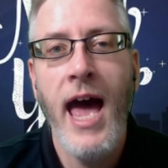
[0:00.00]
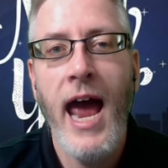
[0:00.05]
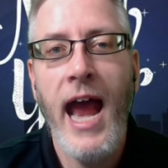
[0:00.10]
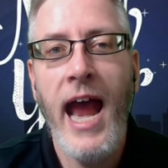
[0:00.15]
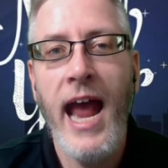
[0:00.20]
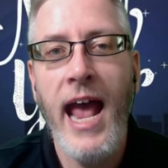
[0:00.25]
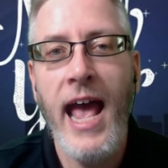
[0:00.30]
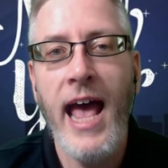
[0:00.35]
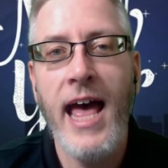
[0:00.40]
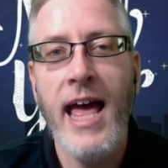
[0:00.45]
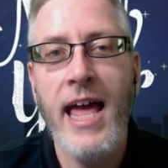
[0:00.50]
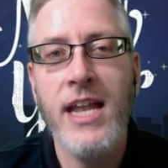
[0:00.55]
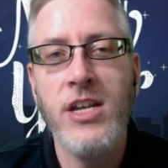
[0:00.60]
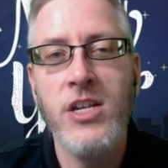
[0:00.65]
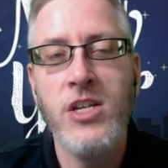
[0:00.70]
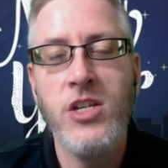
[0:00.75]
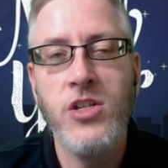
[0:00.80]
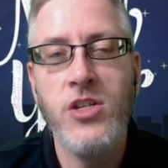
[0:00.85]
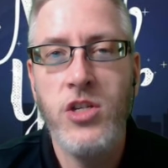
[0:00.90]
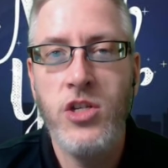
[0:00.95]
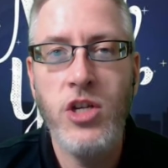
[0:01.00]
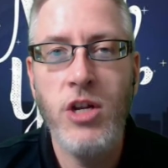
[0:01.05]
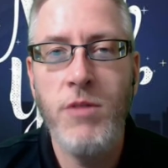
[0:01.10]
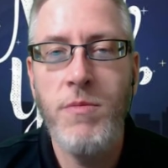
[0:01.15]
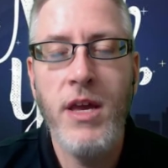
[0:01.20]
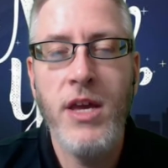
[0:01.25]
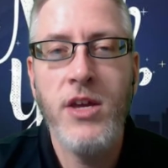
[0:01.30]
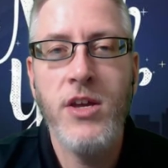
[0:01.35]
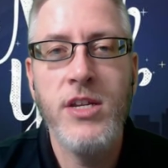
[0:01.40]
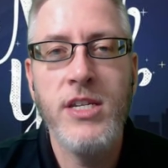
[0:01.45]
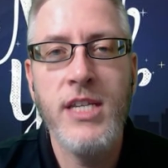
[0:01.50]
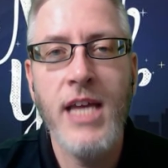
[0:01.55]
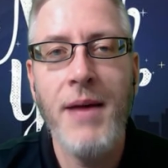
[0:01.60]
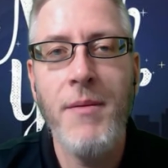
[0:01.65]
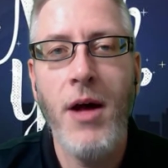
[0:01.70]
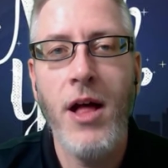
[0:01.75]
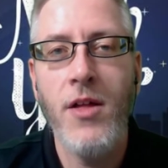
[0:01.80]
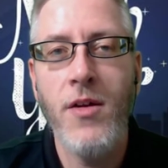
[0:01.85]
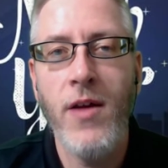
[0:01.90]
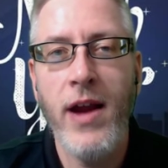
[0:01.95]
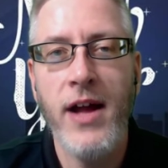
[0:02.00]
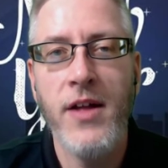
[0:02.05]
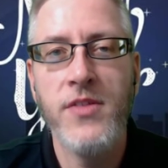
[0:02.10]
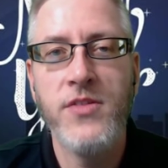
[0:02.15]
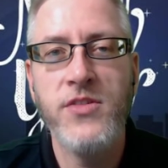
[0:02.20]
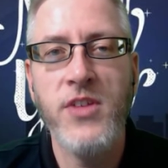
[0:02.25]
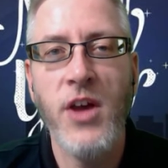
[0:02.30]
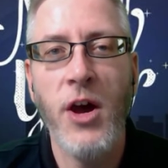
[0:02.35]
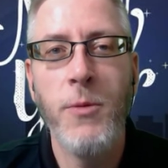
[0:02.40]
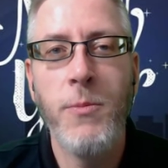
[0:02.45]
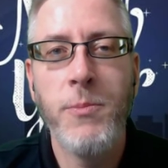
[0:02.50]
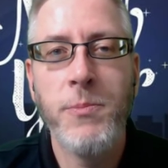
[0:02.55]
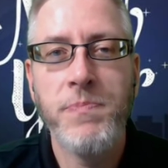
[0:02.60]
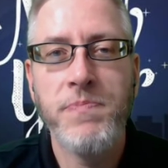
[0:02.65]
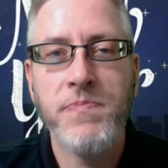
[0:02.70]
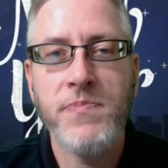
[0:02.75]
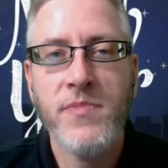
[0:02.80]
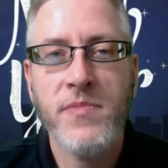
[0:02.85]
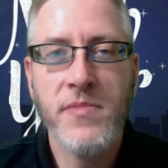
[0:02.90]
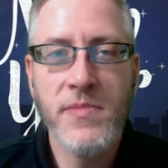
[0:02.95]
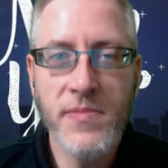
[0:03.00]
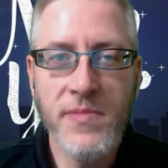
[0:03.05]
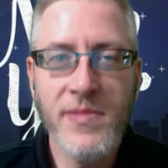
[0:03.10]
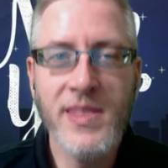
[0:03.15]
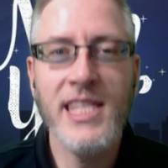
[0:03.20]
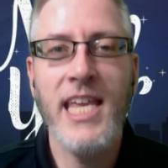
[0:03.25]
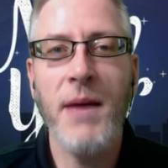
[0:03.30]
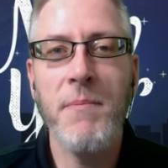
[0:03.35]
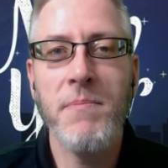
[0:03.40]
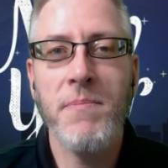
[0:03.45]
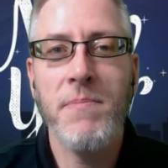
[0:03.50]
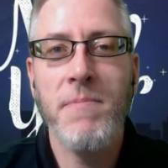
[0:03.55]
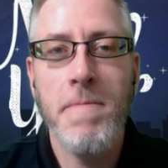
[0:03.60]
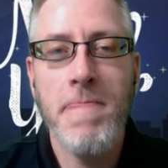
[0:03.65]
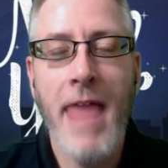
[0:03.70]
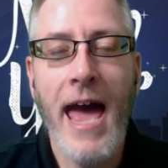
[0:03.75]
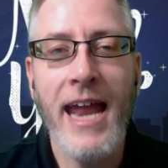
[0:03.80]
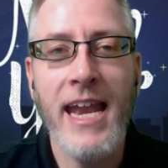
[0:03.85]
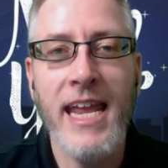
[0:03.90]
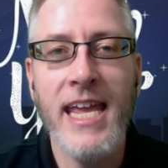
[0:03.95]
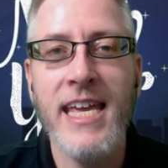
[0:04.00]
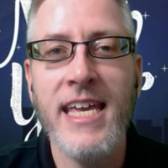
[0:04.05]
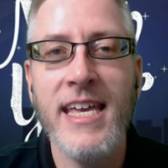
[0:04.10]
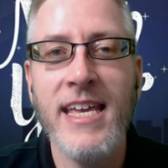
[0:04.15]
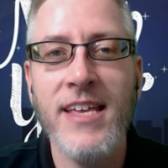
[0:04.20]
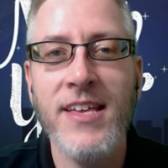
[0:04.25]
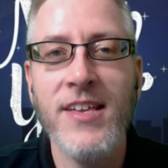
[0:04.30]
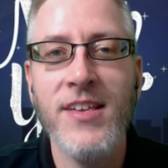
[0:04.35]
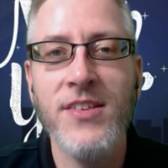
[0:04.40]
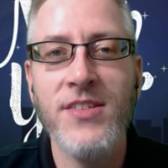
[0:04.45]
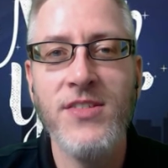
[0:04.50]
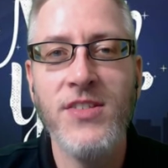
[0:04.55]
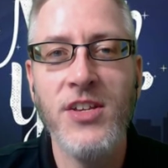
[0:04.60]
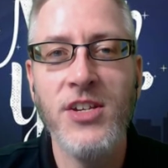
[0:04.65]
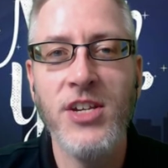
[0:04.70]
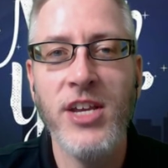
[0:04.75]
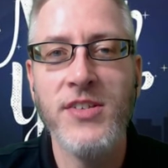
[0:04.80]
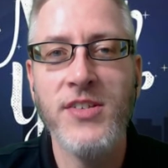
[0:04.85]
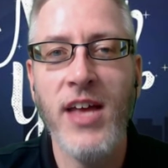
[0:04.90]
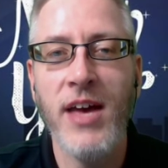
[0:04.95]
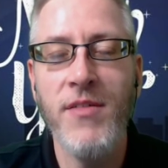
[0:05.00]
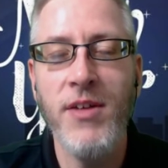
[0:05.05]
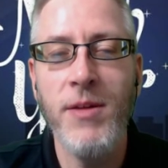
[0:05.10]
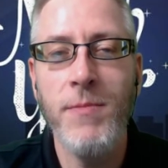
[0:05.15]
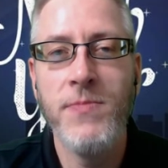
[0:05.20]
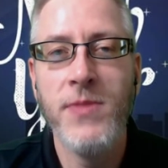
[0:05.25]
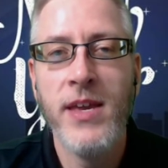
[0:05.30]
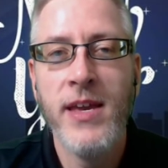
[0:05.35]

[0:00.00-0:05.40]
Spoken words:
And should be a good time all around. So, yep, that is the gist of it.